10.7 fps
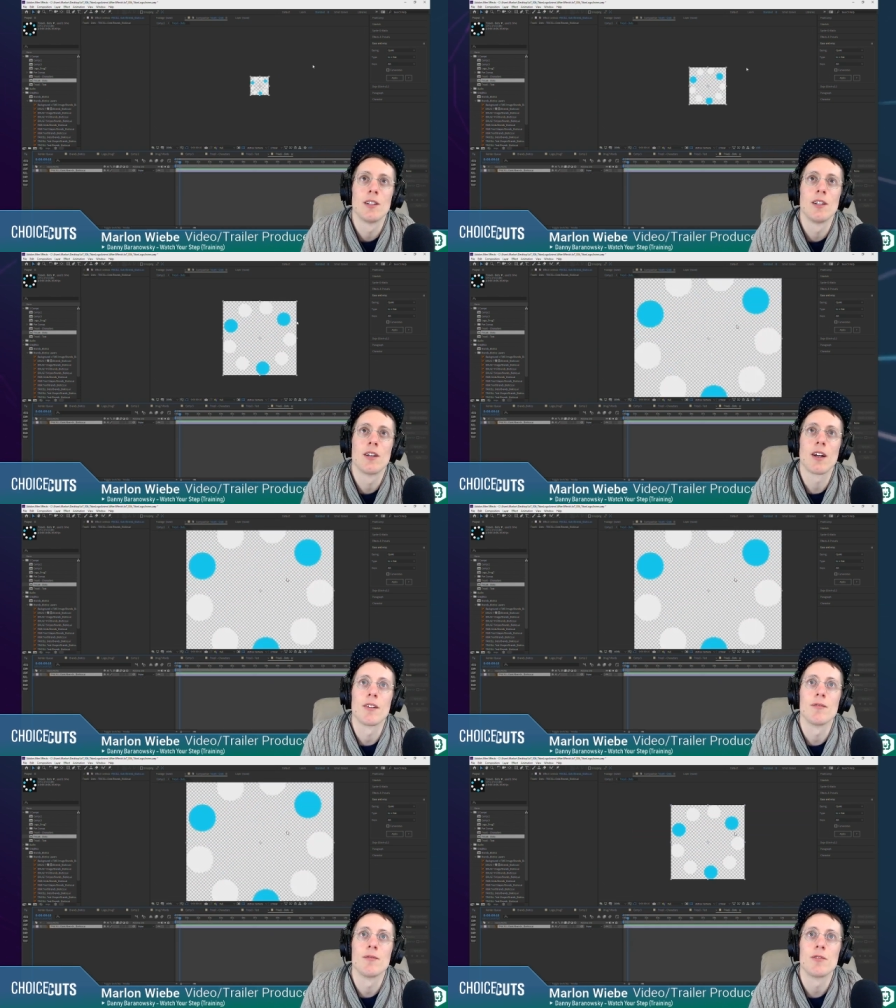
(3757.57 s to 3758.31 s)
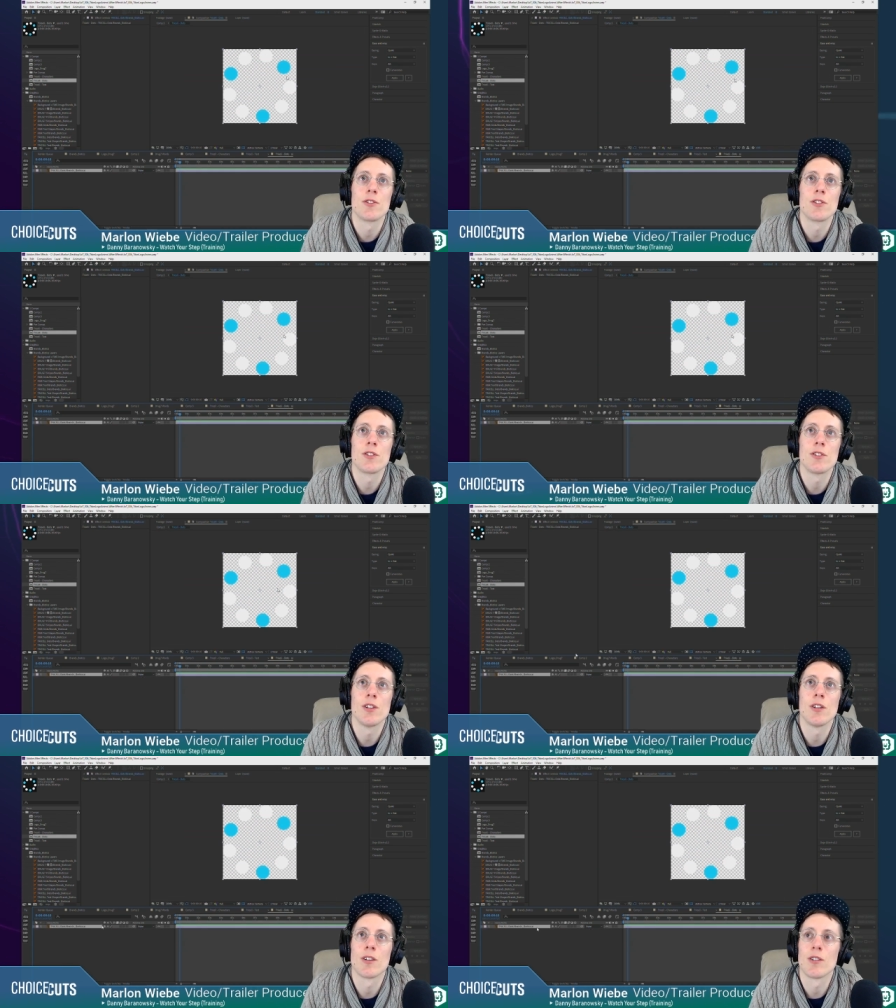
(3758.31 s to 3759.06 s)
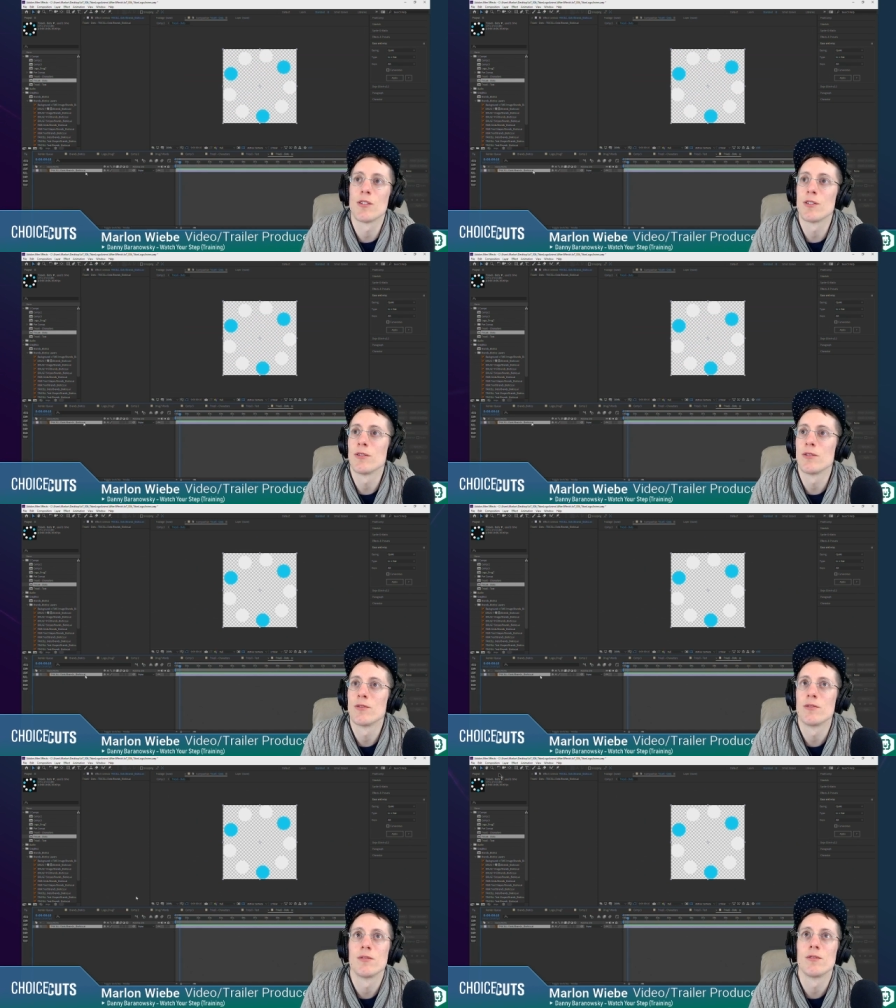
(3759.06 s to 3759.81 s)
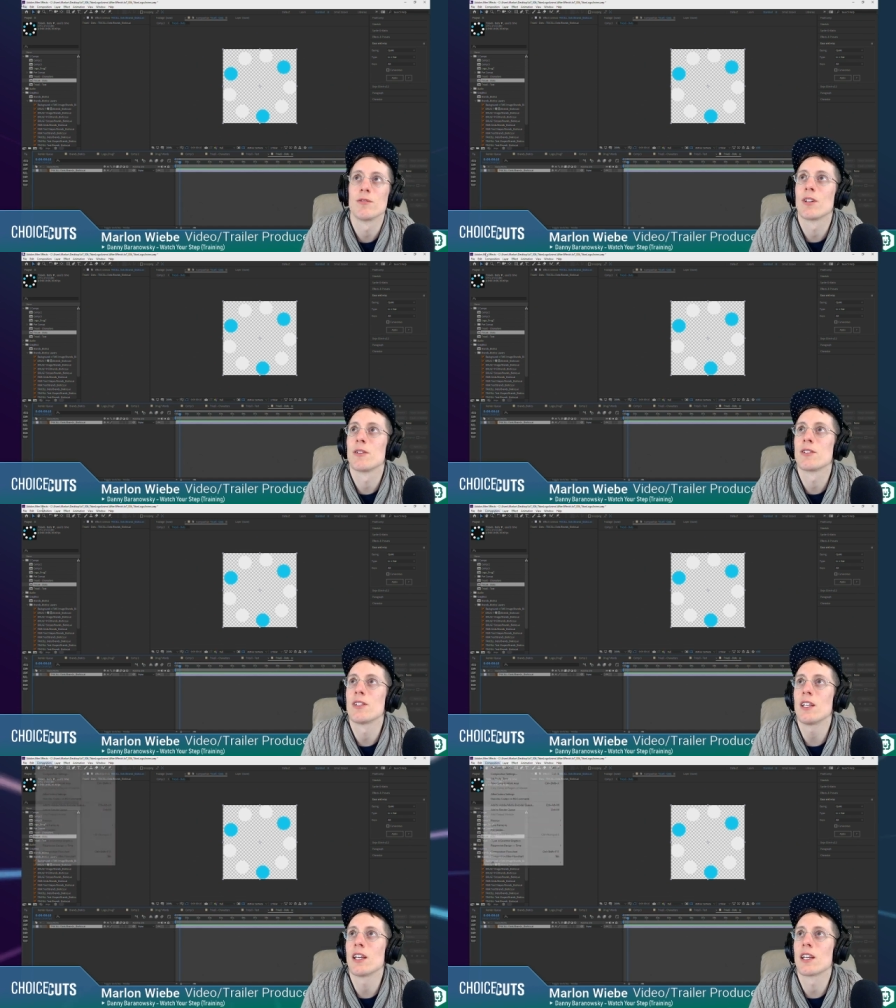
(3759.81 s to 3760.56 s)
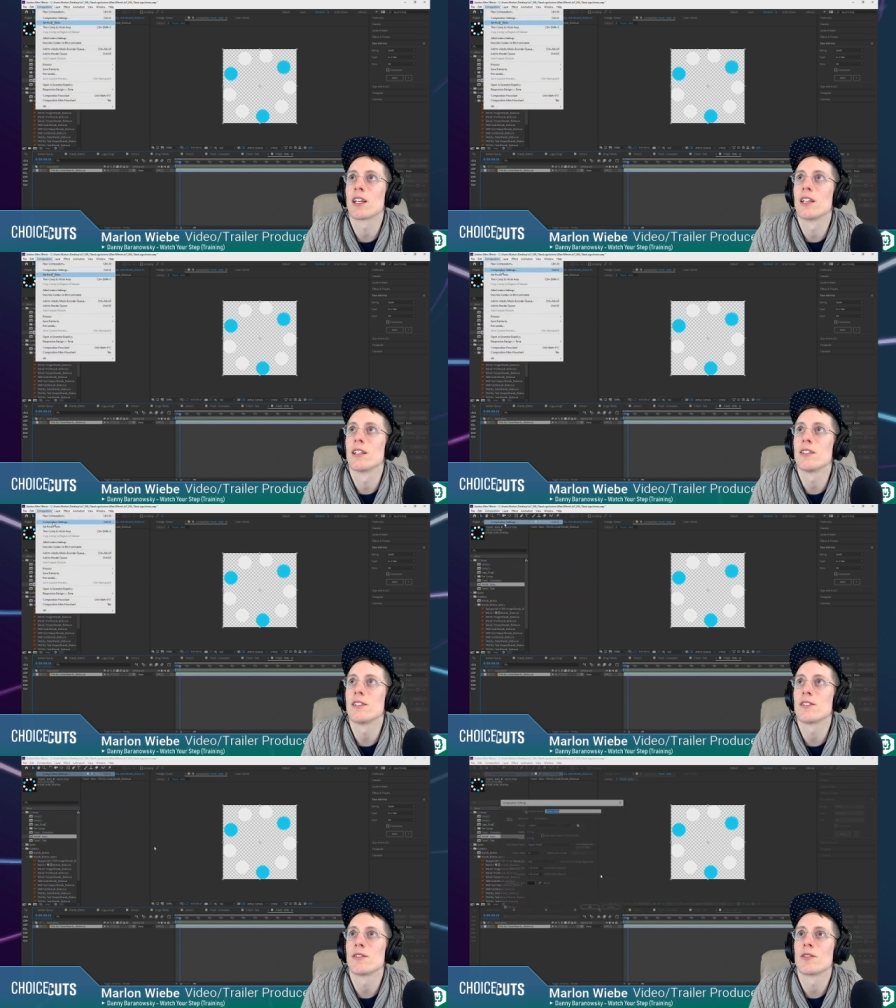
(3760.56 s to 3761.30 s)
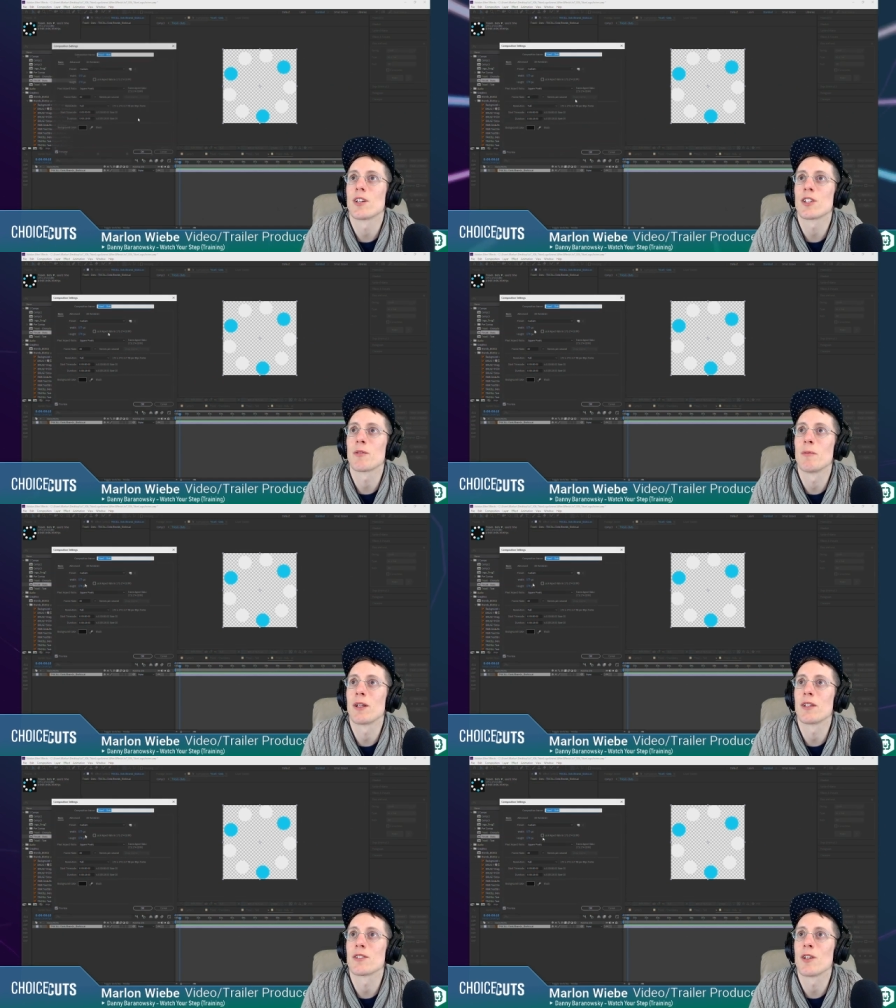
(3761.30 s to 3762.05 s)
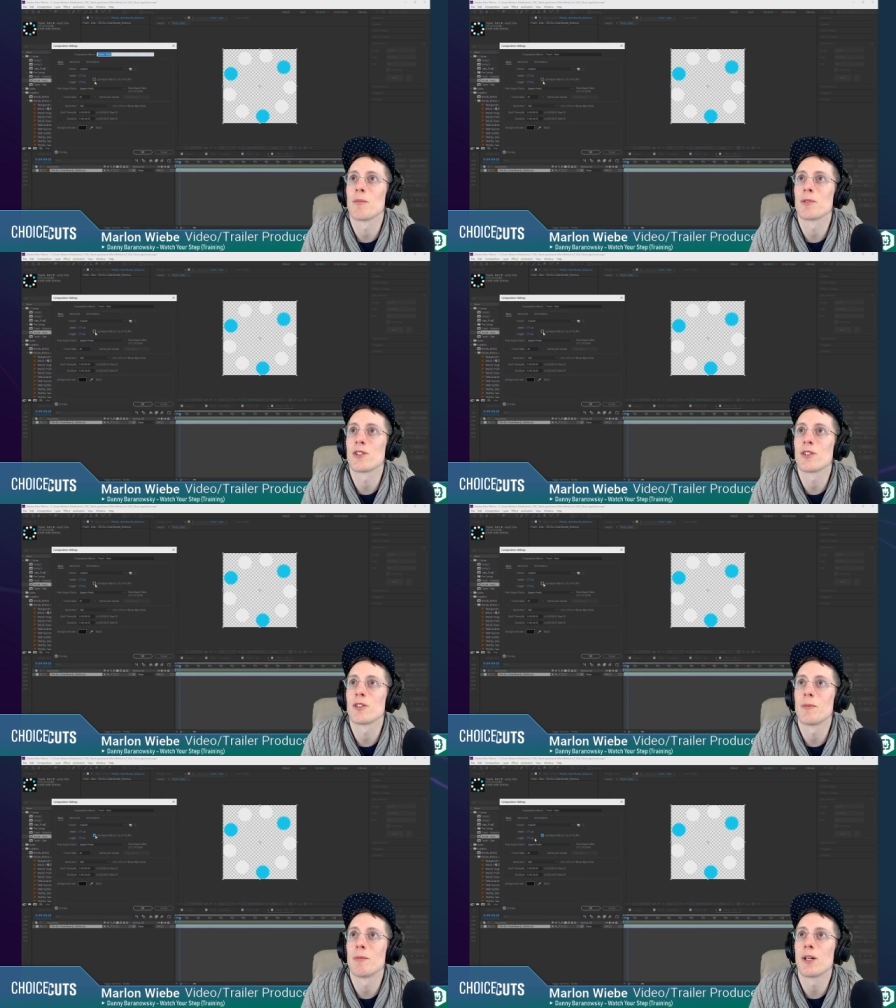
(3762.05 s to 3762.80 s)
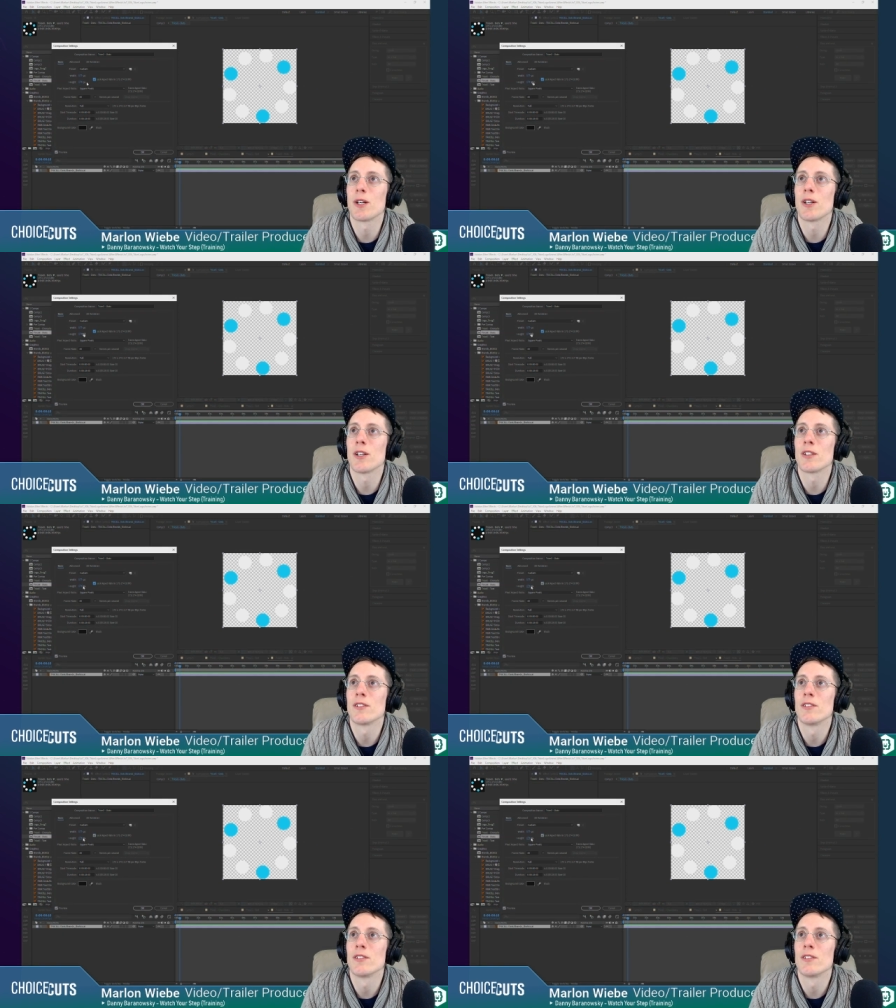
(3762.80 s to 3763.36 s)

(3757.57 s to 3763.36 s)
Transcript: Okay, so what I was thinking is I want to make this composition a little bit bigger.